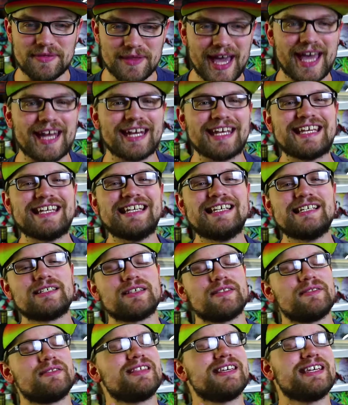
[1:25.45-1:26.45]
That
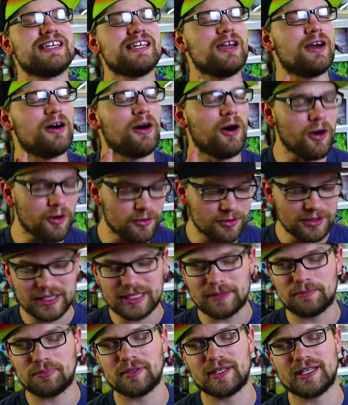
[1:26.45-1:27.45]
is the
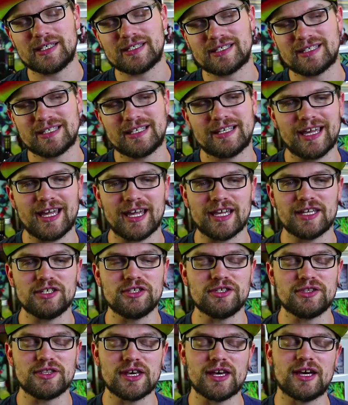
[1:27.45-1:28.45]
only place to get
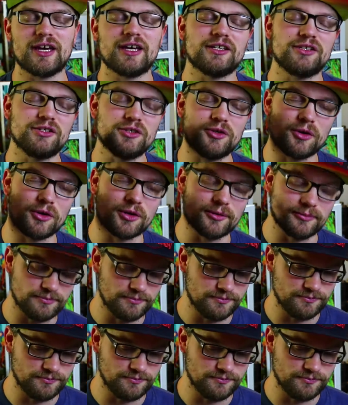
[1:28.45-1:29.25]
the your...